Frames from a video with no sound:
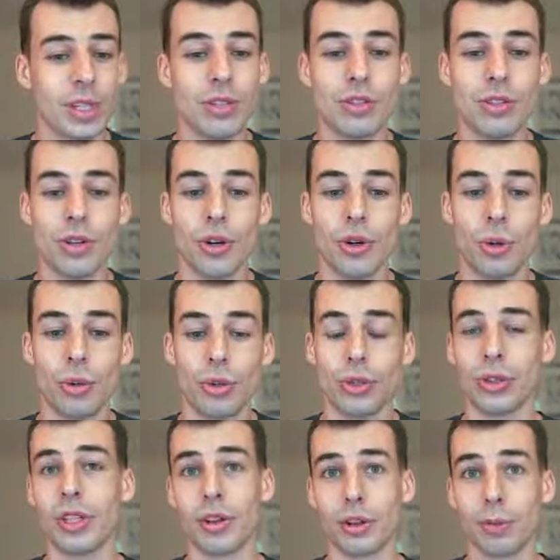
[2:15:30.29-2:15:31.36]
So the
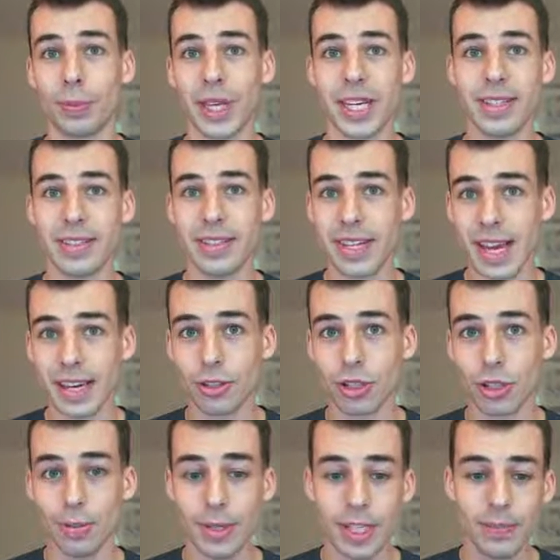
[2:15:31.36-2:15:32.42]
only other place that n
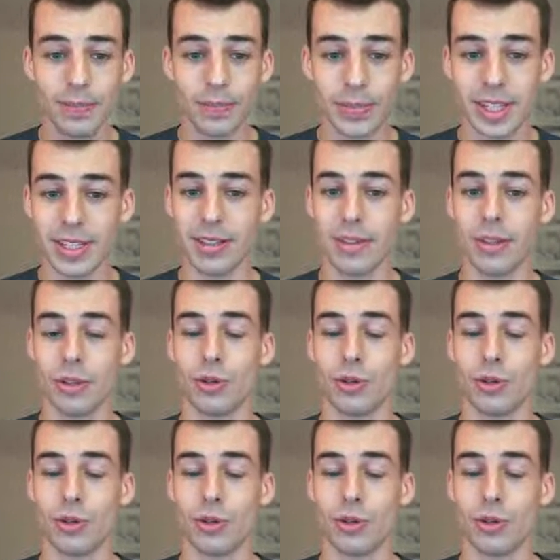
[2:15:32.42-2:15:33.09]
could be is in the